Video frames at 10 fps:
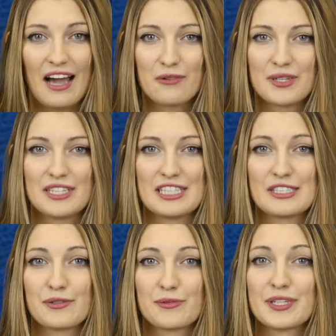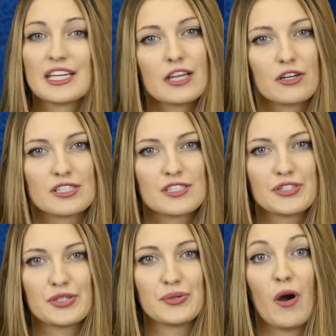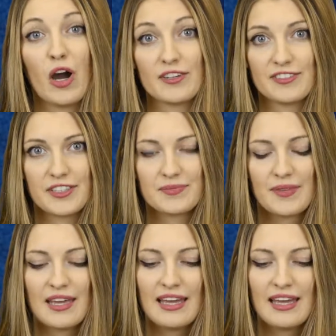I was really close to Hartford,